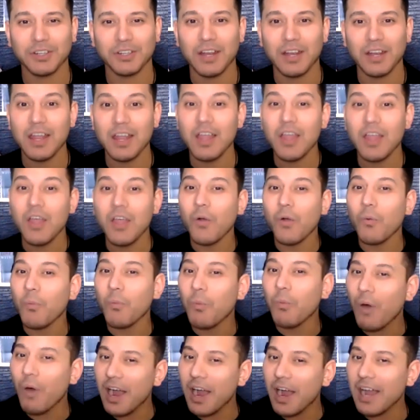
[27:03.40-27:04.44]
you.
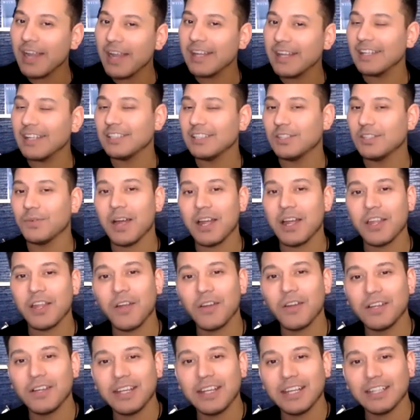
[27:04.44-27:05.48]
Why do I
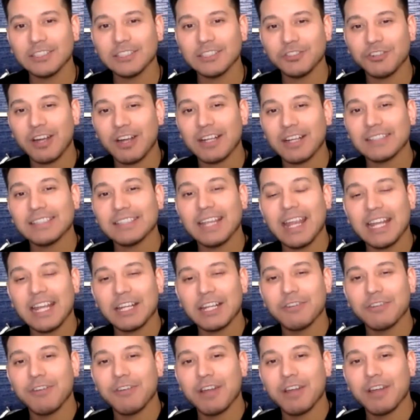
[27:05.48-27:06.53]
only attract
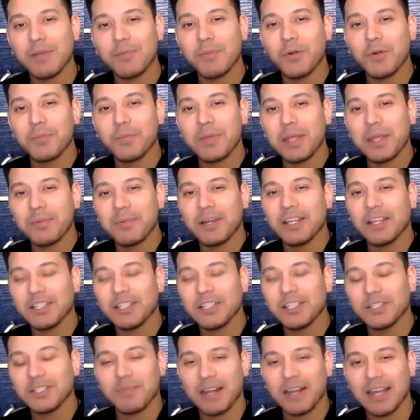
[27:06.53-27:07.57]
incredible people
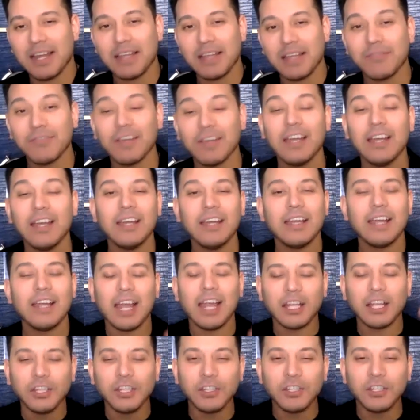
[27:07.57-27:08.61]
into my life?
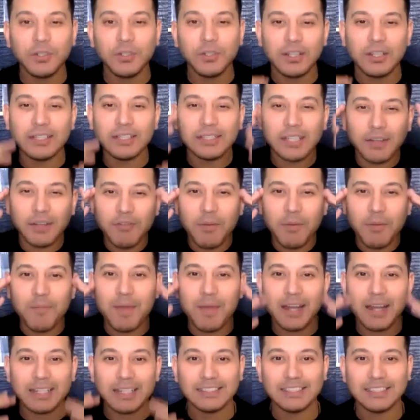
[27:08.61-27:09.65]
And you do this over
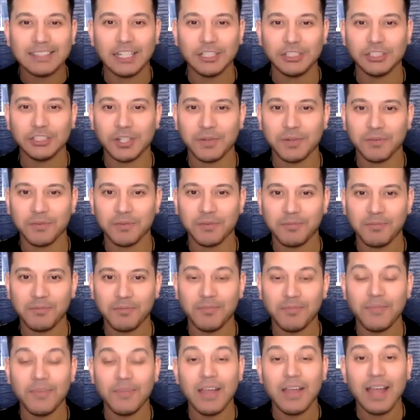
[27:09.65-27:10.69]
meditation.
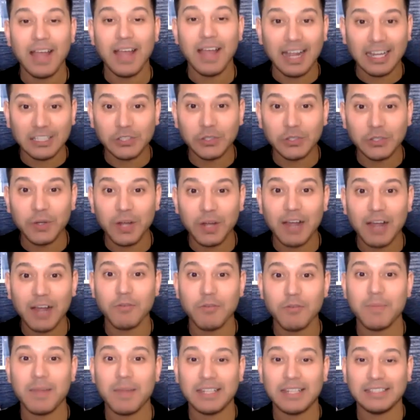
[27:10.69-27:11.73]
I do have
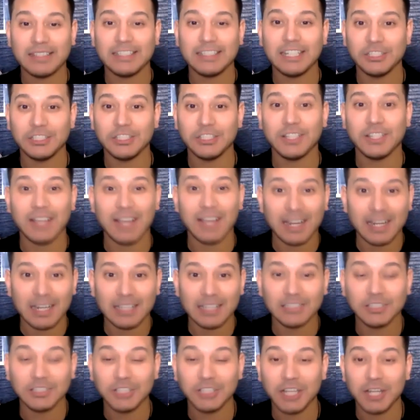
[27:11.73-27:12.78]
a meditation that I
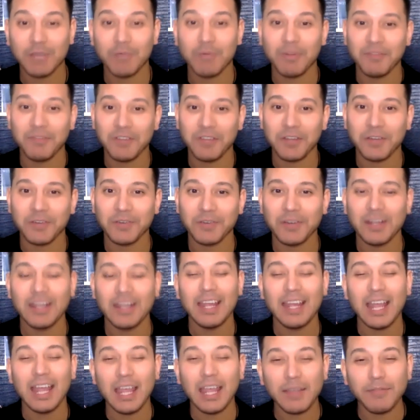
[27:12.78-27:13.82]
can share with you
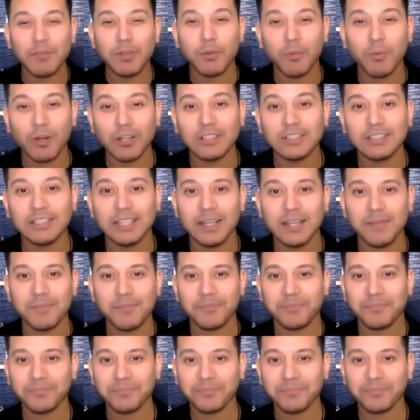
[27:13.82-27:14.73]
if you want it.